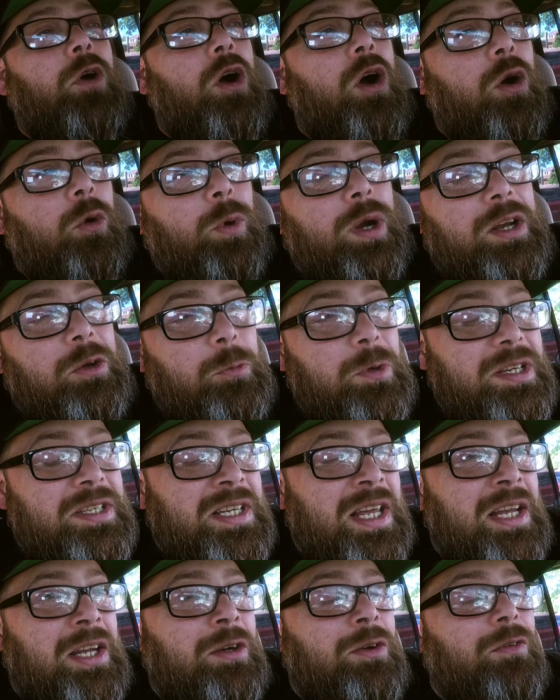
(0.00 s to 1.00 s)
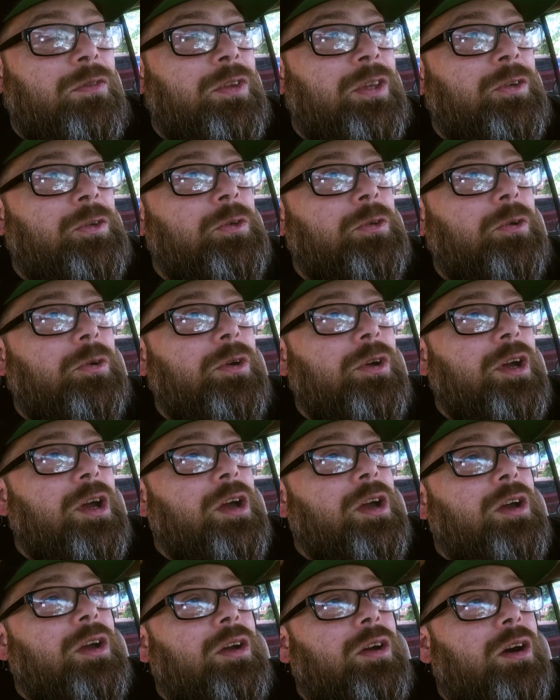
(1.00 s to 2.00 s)
already retaken over the
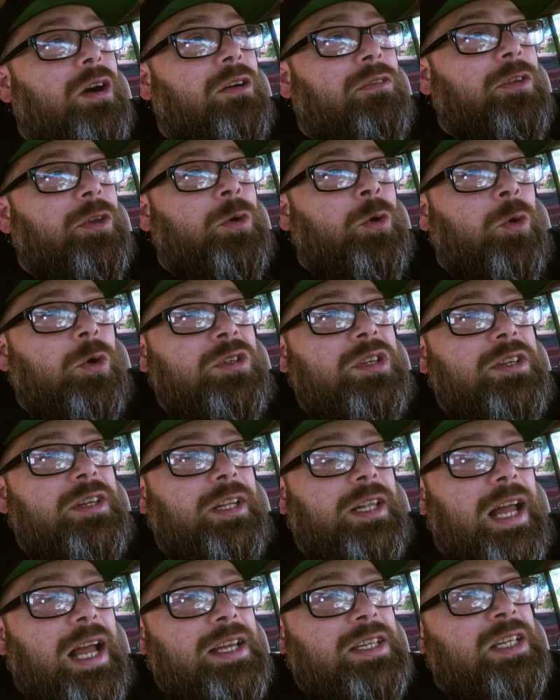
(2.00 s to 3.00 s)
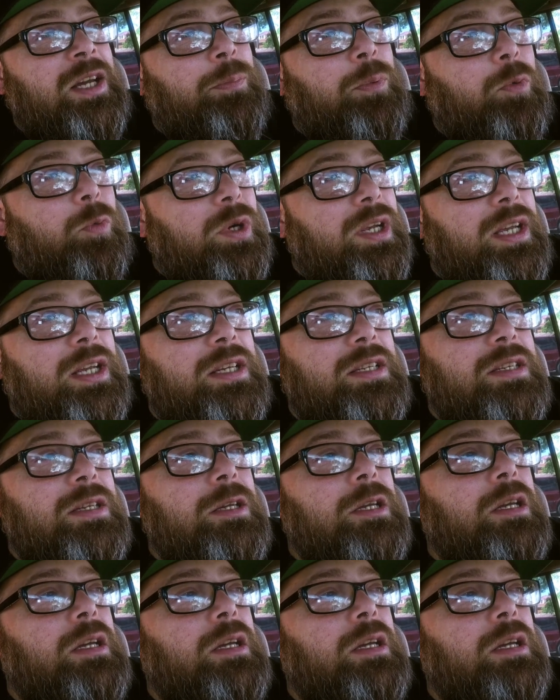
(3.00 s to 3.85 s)
course of the last couple of weeks.